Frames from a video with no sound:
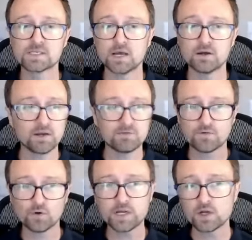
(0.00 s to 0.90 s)
If you've
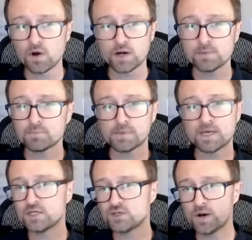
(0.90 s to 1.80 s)
already gone and
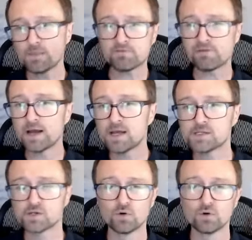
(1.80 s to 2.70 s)
implemented your
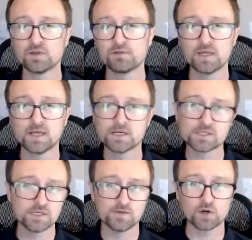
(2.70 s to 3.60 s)
MFAs on all your things
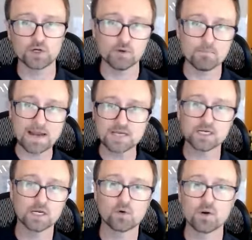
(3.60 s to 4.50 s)
and you've got your
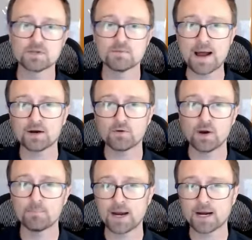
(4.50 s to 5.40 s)
amazing encrypted
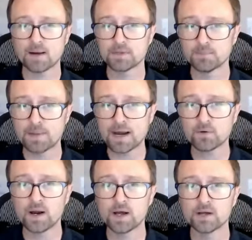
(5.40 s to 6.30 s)
backup in the
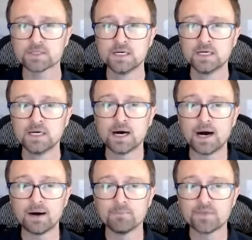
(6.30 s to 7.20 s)
background,
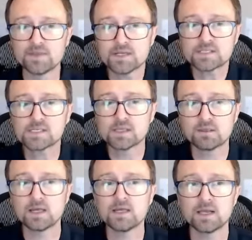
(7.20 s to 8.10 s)
then this is the
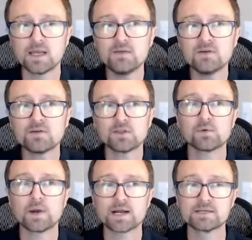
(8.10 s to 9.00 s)
thing that even if a
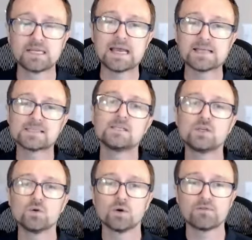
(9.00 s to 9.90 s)
threat actor gets
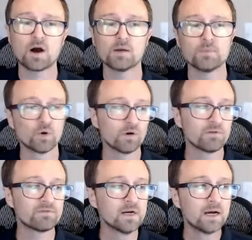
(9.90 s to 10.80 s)
into your environment, or
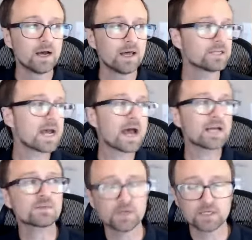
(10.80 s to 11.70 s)
if an
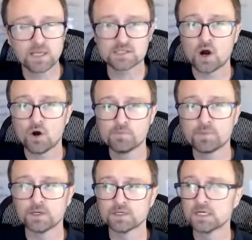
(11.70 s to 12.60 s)
attachment gets
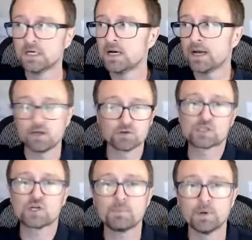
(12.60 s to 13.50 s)
opened, it'll
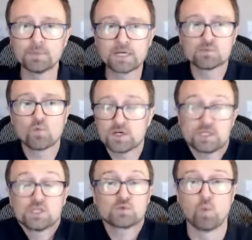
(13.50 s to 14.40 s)
stop it, because it
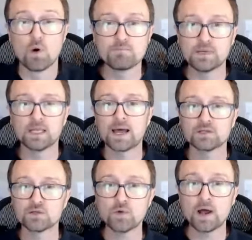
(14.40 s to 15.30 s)
just won't be allowed
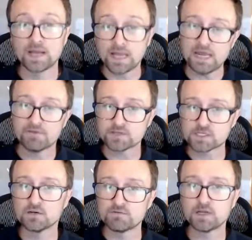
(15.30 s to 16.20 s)
to run if it's
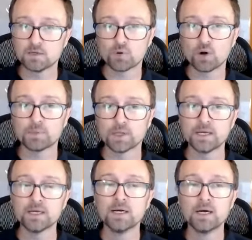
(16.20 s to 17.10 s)
configured properly.